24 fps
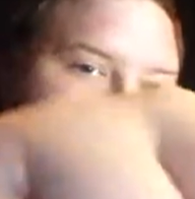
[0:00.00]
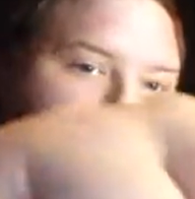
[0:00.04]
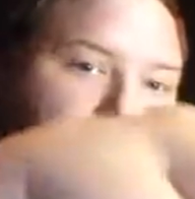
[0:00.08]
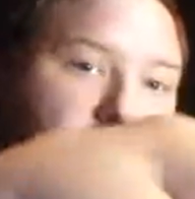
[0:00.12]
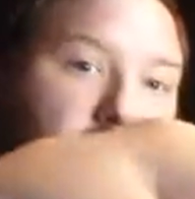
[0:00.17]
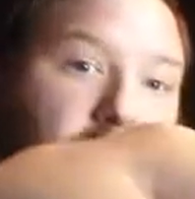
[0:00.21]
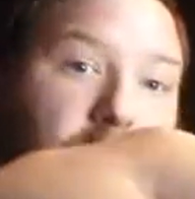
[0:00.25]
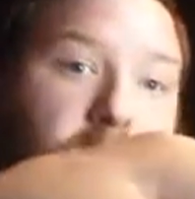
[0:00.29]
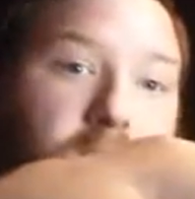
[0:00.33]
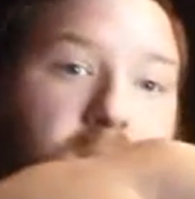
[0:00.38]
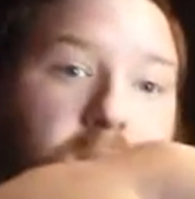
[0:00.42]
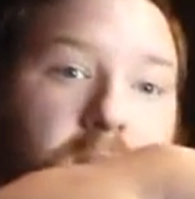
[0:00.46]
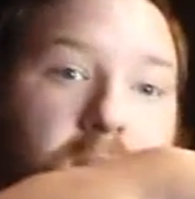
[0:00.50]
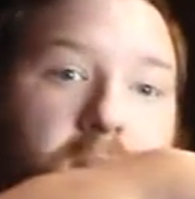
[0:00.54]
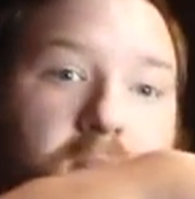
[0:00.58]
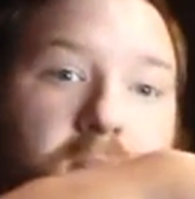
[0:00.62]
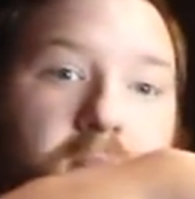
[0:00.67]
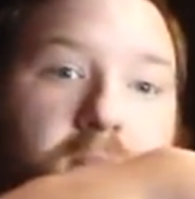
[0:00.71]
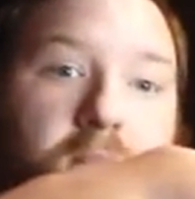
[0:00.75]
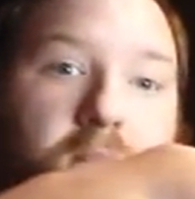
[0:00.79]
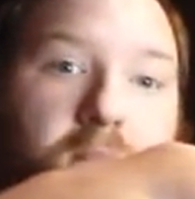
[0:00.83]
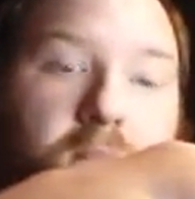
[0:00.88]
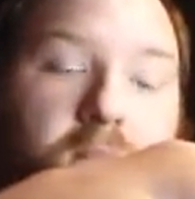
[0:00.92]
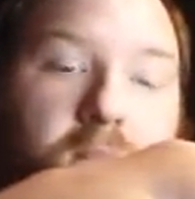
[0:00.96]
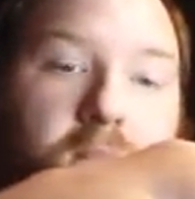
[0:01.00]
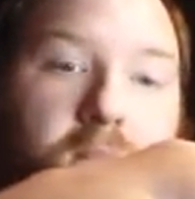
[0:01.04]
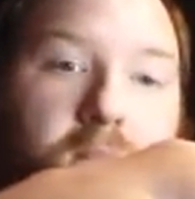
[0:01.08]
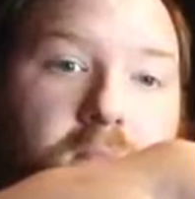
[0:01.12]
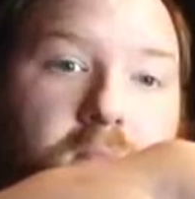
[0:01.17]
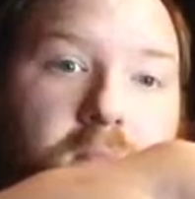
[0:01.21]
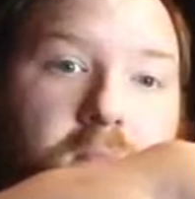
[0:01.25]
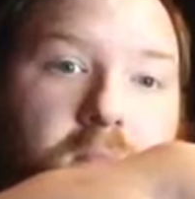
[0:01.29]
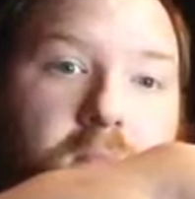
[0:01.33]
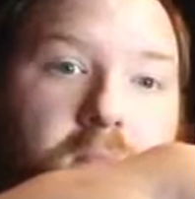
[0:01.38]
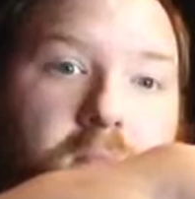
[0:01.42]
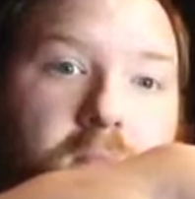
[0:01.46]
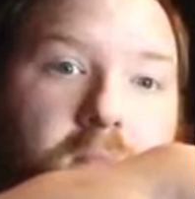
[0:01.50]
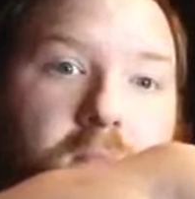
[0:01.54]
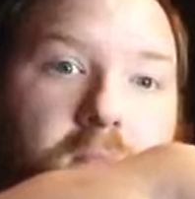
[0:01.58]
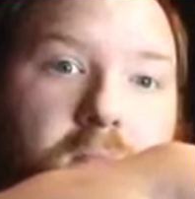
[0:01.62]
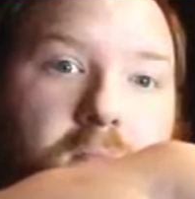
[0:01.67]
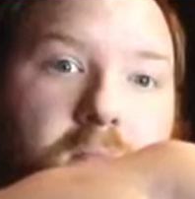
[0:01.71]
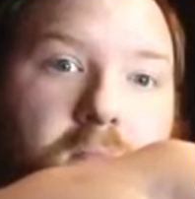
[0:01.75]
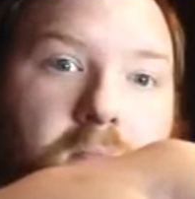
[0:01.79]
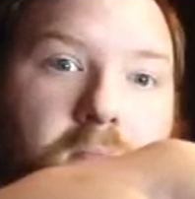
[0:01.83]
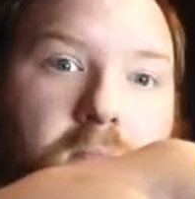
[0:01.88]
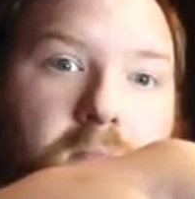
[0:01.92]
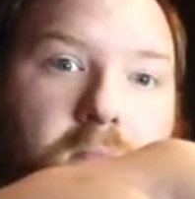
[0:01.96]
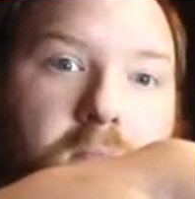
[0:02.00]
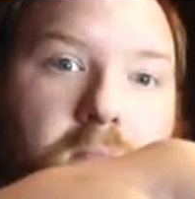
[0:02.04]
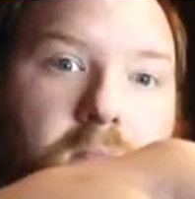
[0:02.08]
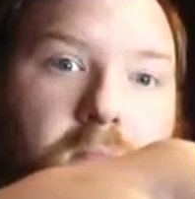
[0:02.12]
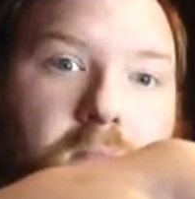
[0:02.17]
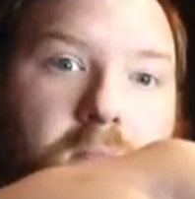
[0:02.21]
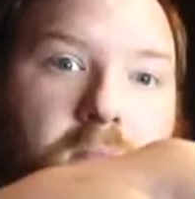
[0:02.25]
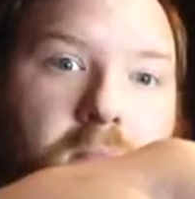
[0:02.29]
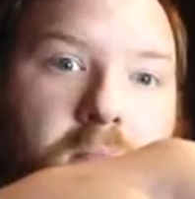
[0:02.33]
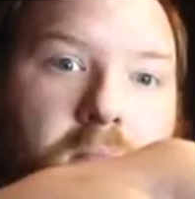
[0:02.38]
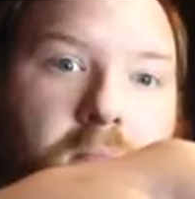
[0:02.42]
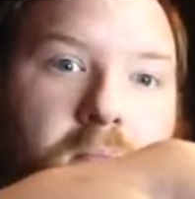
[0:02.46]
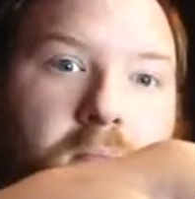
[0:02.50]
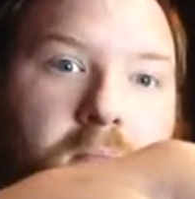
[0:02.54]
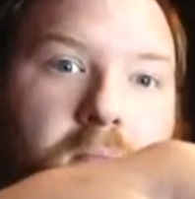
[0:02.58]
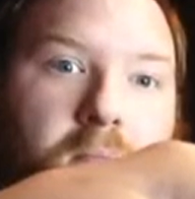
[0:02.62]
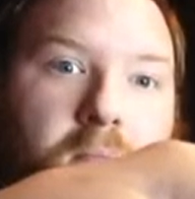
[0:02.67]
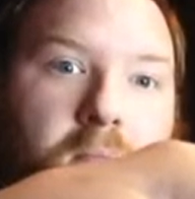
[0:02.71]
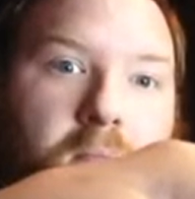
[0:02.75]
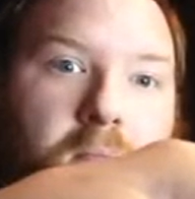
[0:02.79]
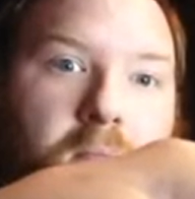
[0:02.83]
Nothing is said.